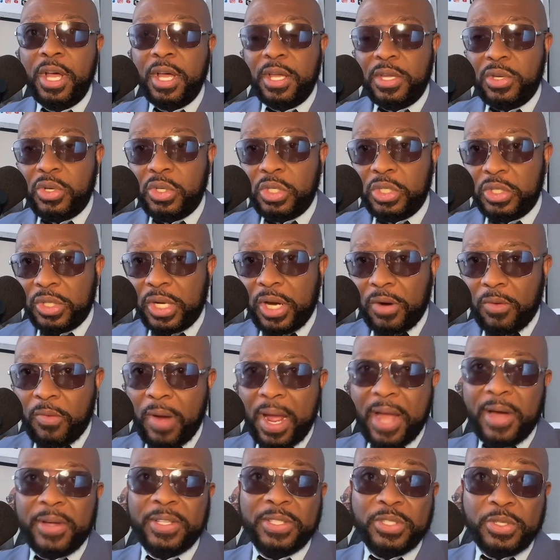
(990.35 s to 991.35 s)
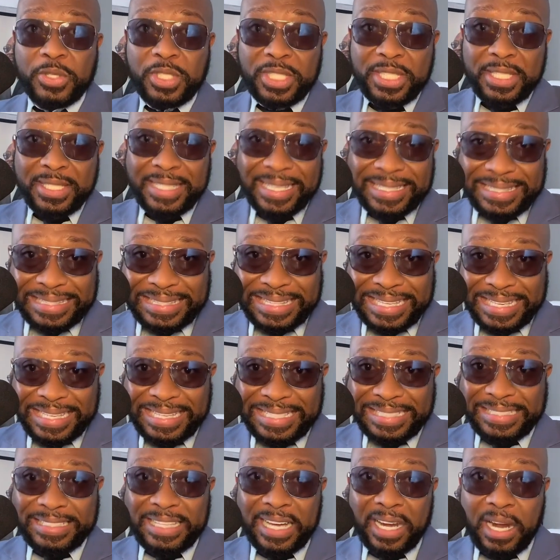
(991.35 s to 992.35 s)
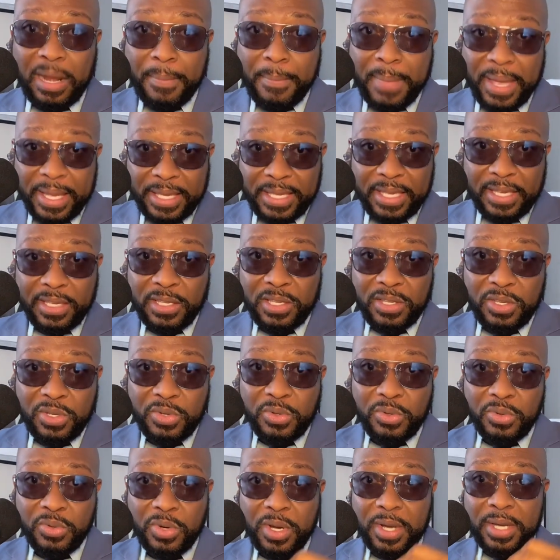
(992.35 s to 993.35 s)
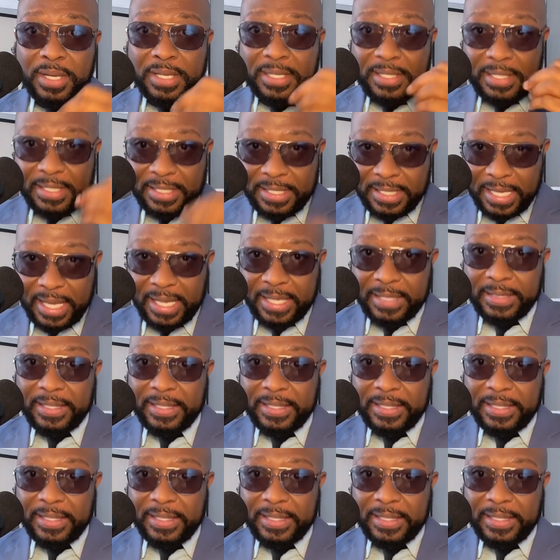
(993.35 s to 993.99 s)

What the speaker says: you look around to see the things that are making you sick,